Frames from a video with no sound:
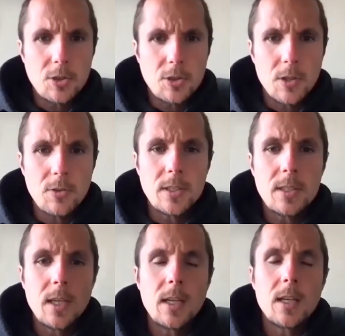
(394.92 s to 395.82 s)
You're literally
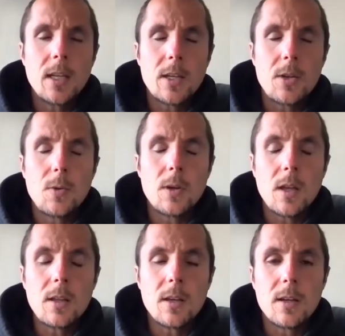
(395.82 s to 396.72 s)
sitting and like doing
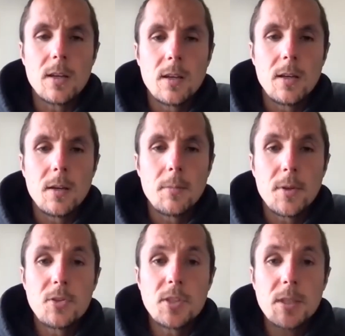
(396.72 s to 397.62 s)
nothing. But
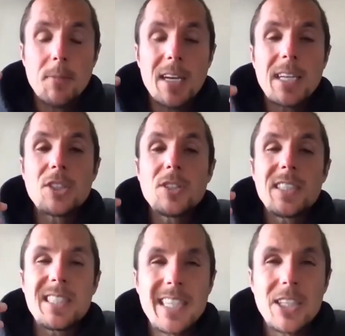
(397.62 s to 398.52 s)
there's like meditation
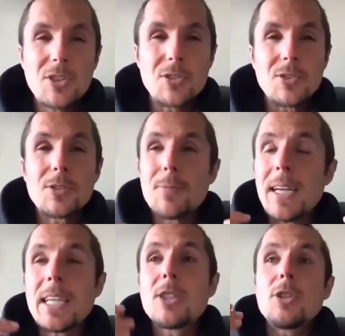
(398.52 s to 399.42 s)
teachers, there's
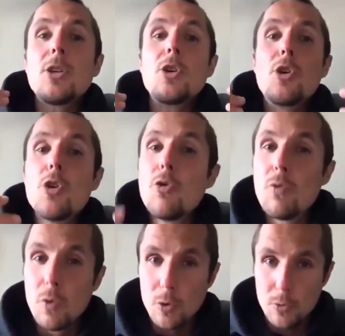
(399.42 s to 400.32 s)
meditation
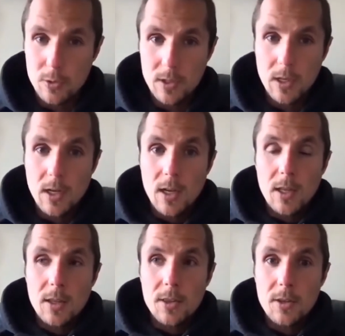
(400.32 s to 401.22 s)
gurus,
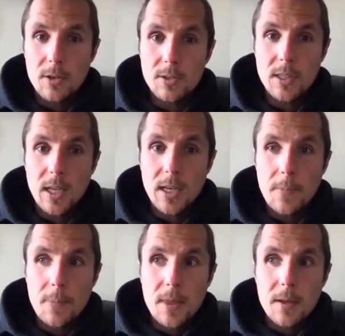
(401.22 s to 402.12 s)
mm-hmm. there's like
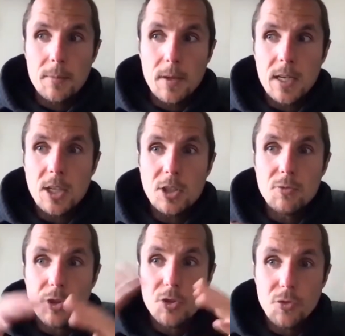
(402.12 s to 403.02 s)
meditation
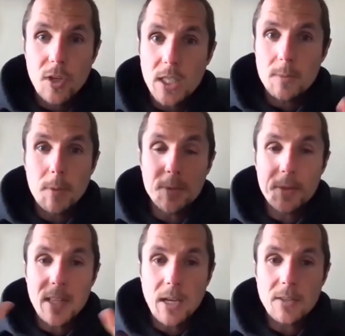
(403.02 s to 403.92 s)
retreats people
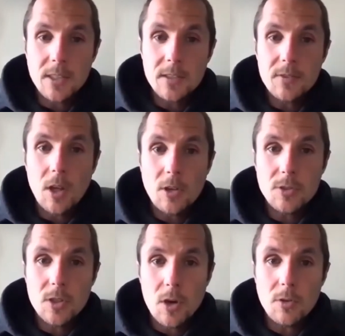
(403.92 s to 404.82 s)
spend thousands of dollars to
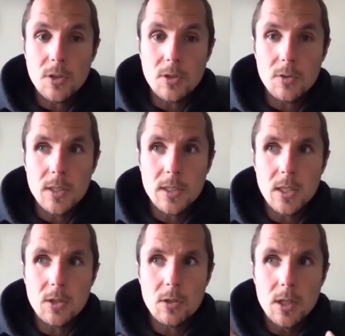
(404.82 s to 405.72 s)
go to. And it's
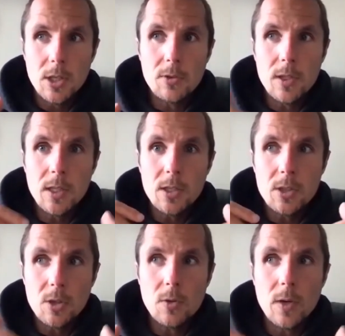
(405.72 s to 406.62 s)
like, you're literally
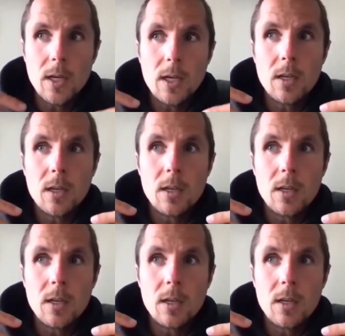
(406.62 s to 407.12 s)
doing